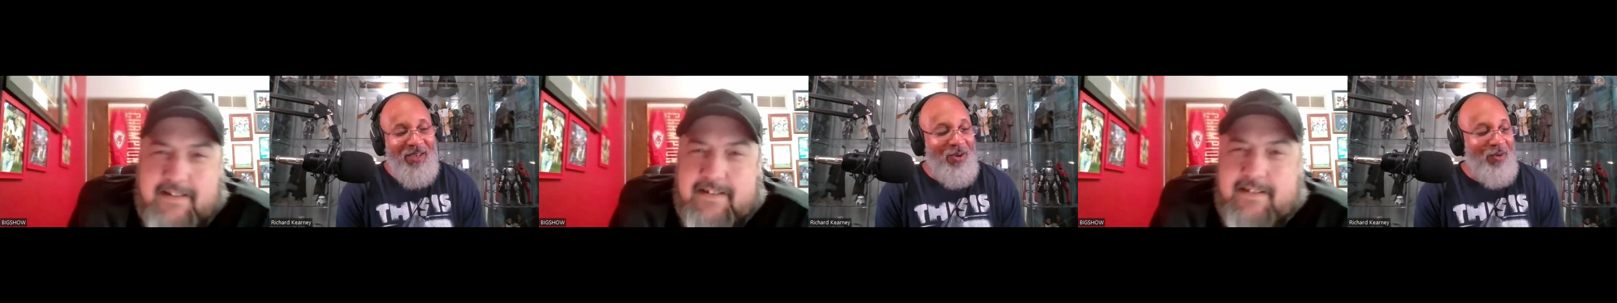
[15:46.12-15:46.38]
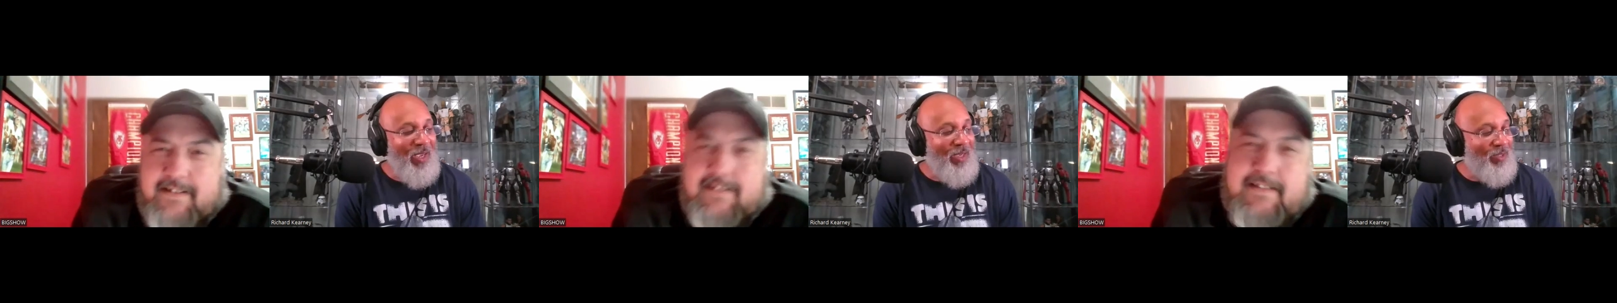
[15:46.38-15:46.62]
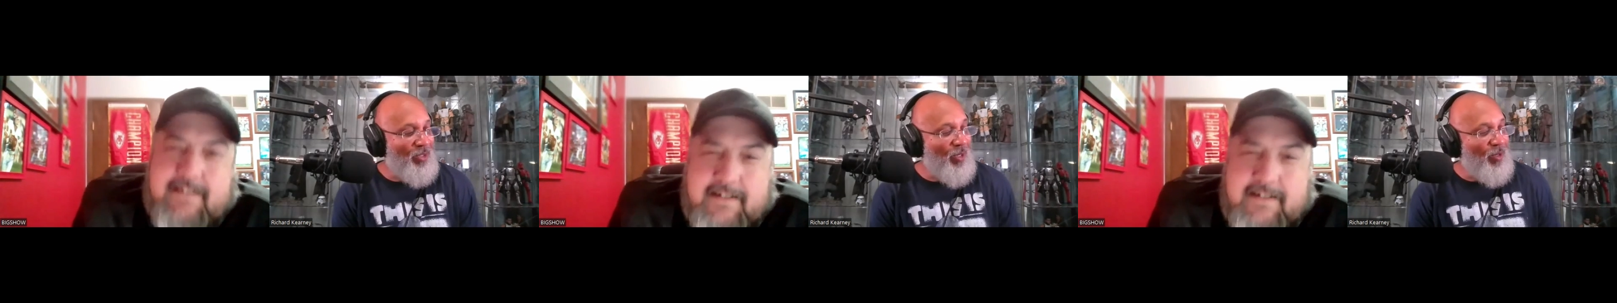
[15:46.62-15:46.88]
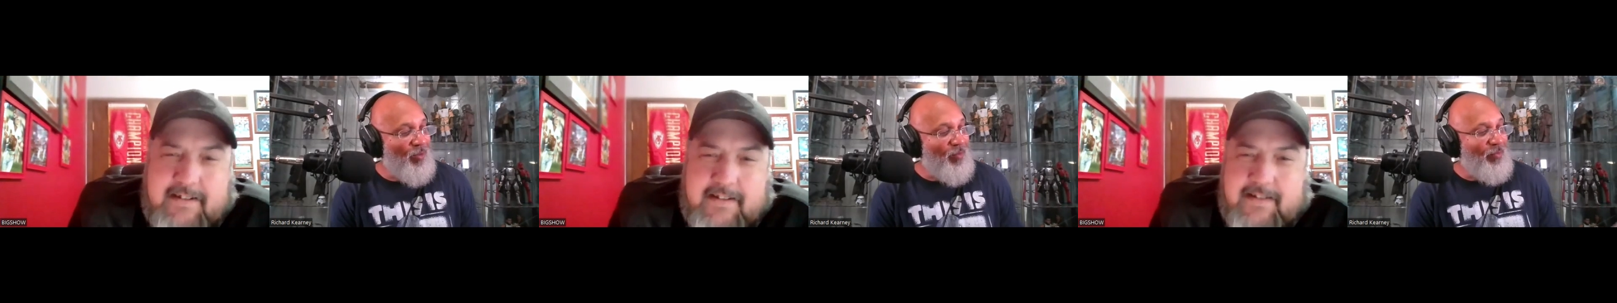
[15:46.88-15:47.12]
Speaker 1: Okay,
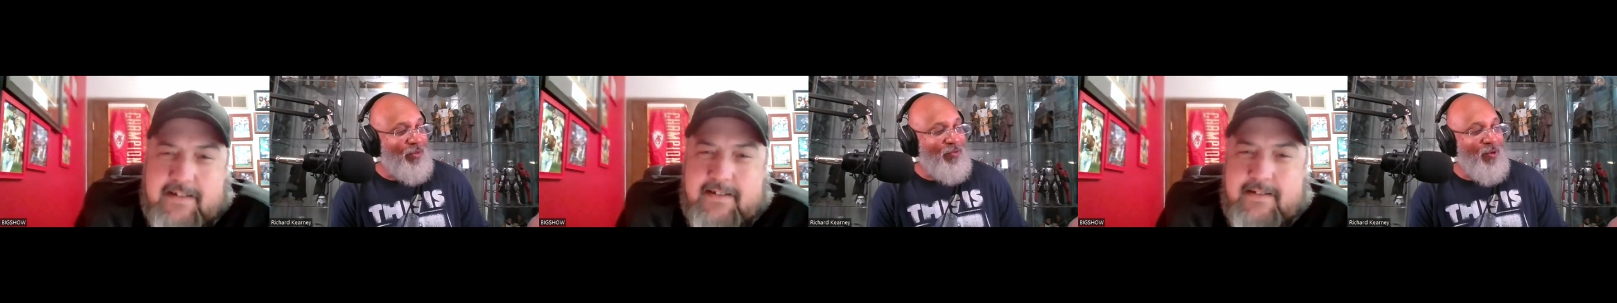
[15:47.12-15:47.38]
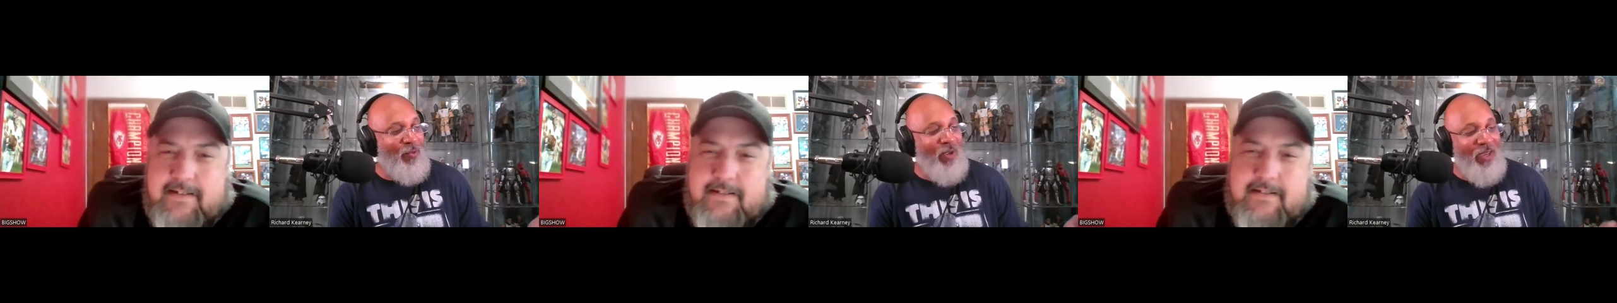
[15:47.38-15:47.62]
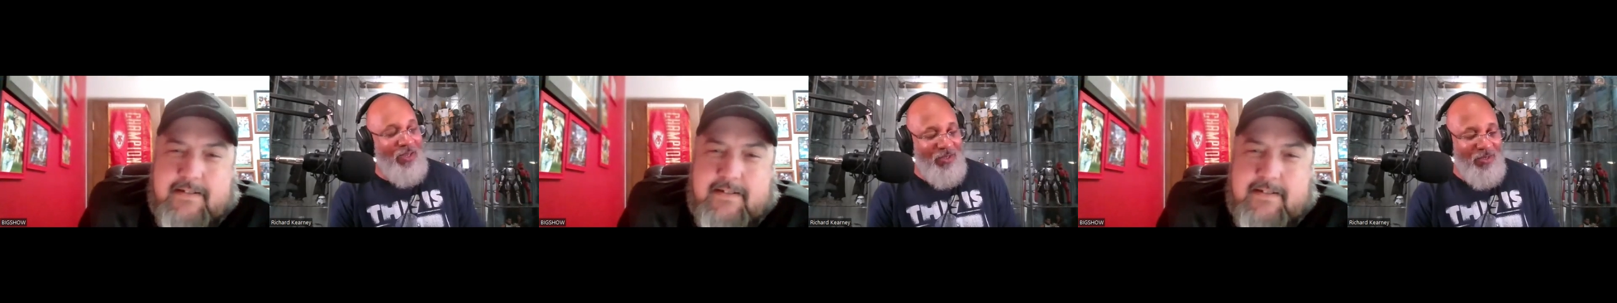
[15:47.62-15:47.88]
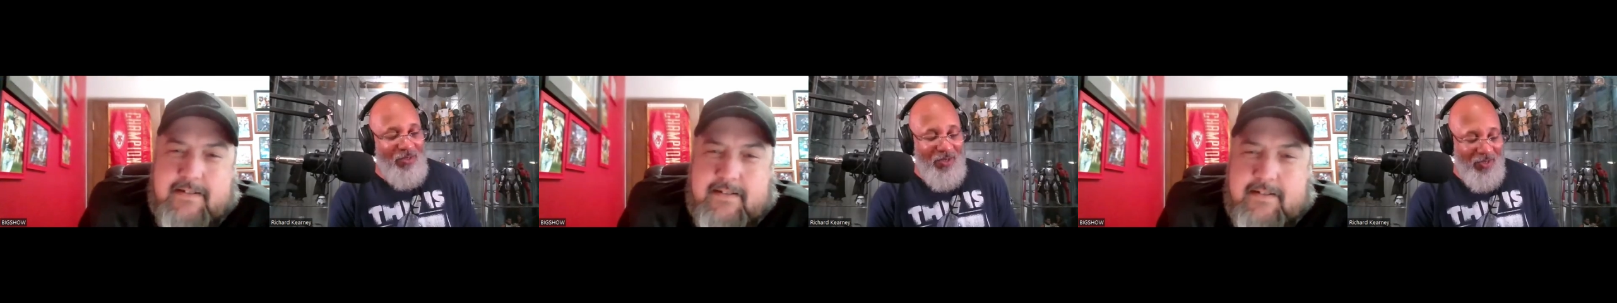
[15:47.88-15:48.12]
so before we get
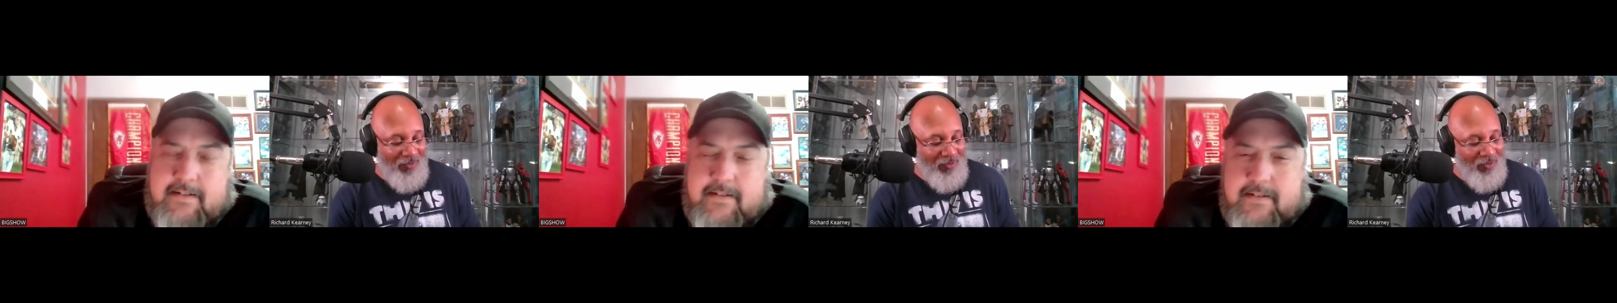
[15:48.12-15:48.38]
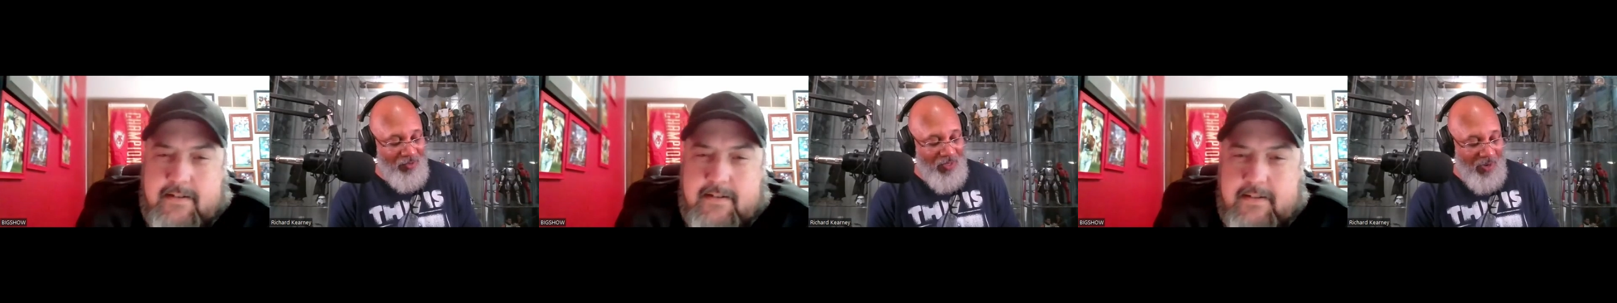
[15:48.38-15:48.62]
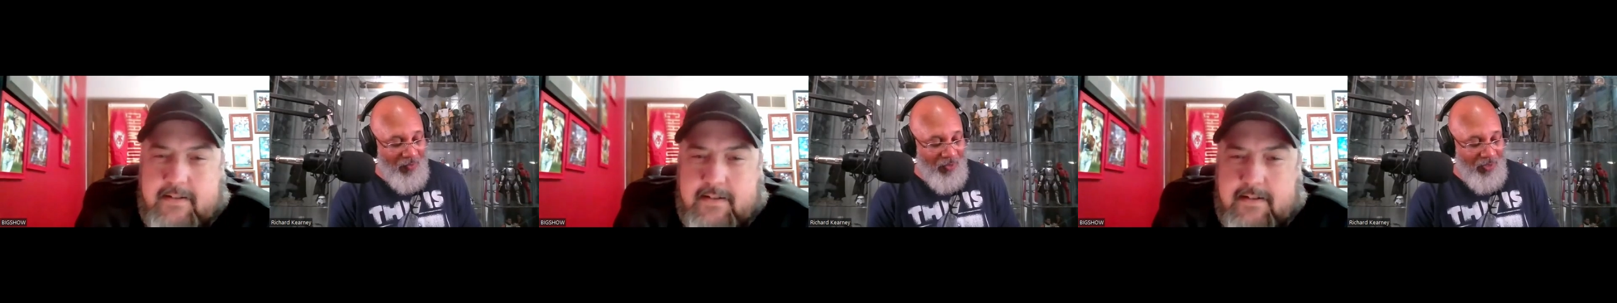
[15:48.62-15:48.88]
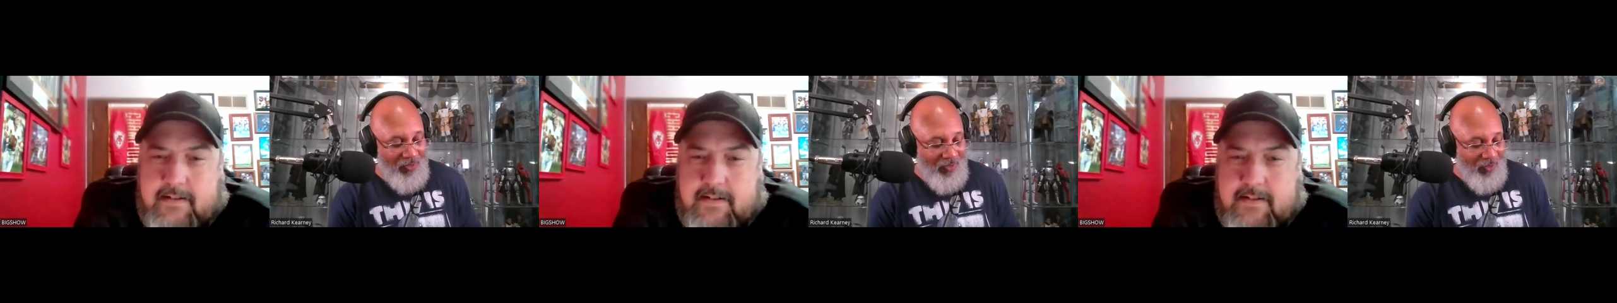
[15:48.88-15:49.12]
to the other news, I want to
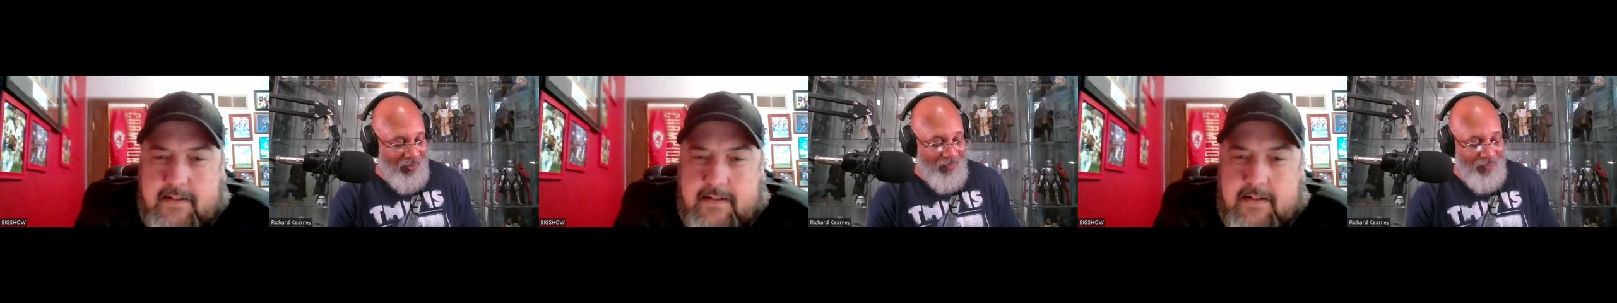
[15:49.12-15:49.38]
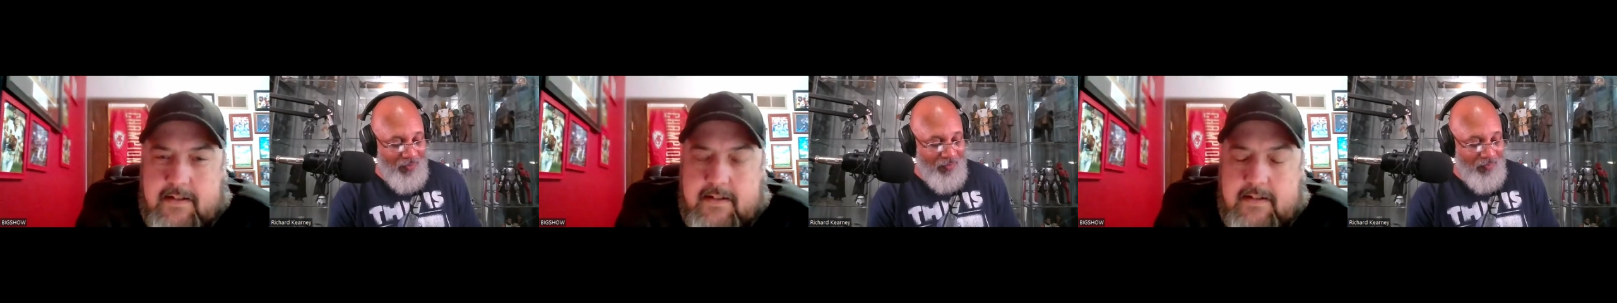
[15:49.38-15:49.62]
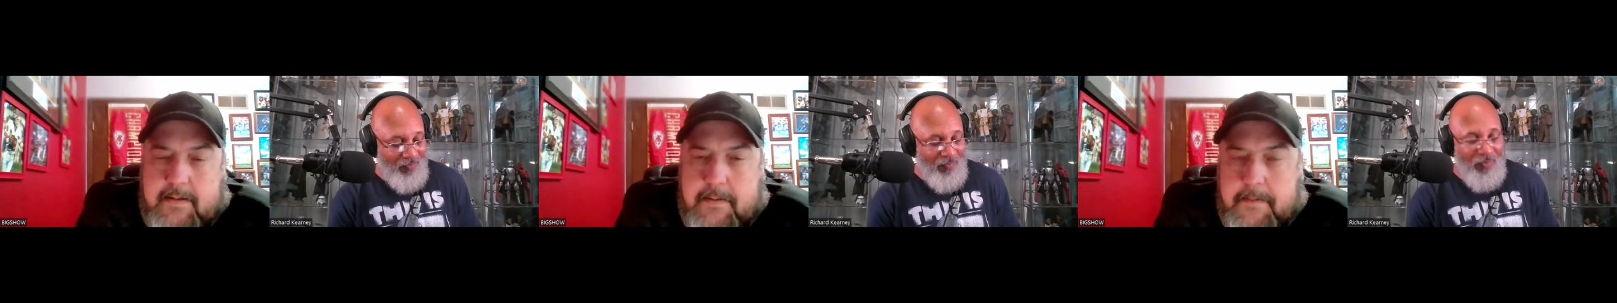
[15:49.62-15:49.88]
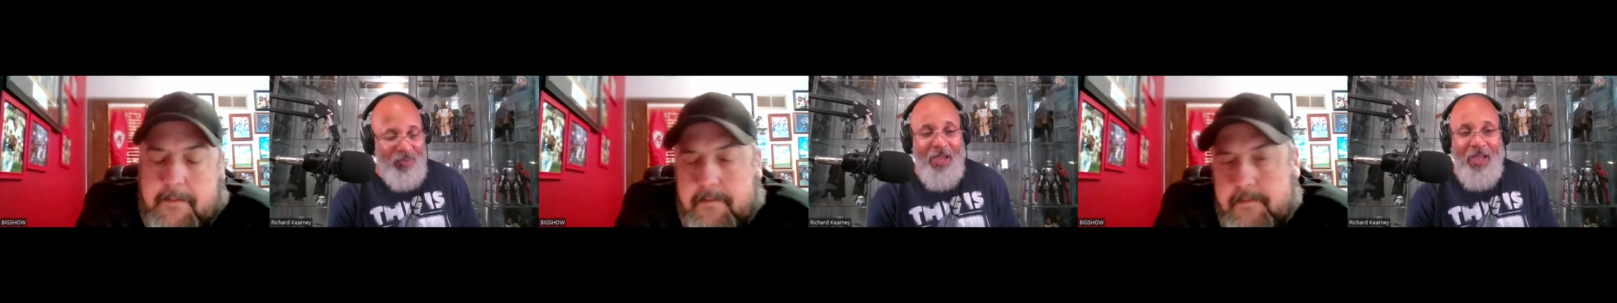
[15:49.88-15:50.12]
go over the